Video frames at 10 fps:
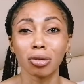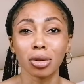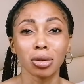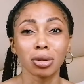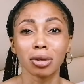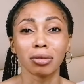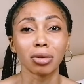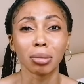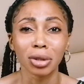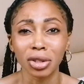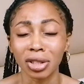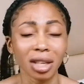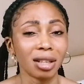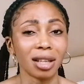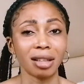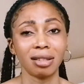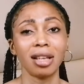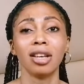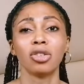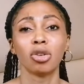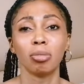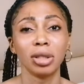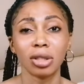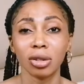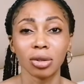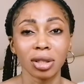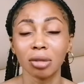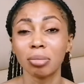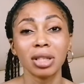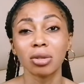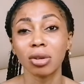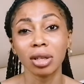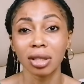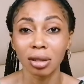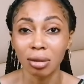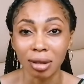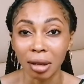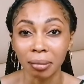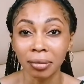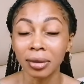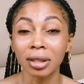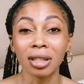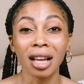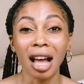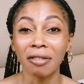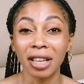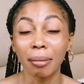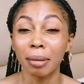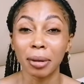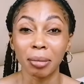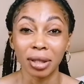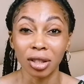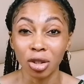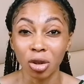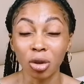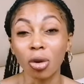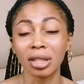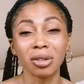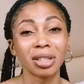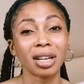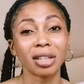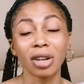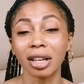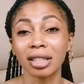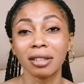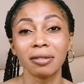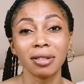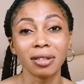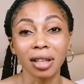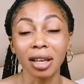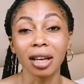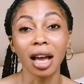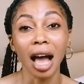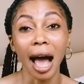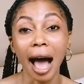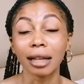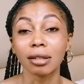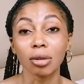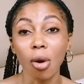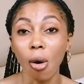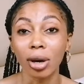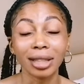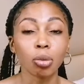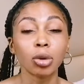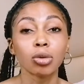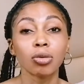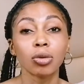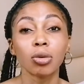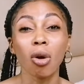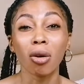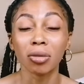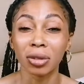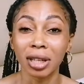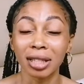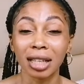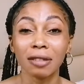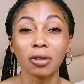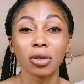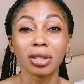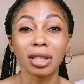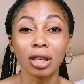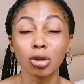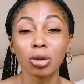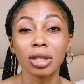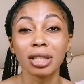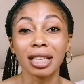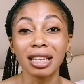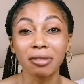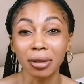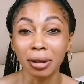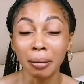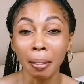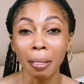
you of all sorts of rubbish, saying that you're bleaching your skin. Please do not listen to them. Having hyperpigmentation is not an attractive thing at all. You want to feel confident, and if your skin tone is even,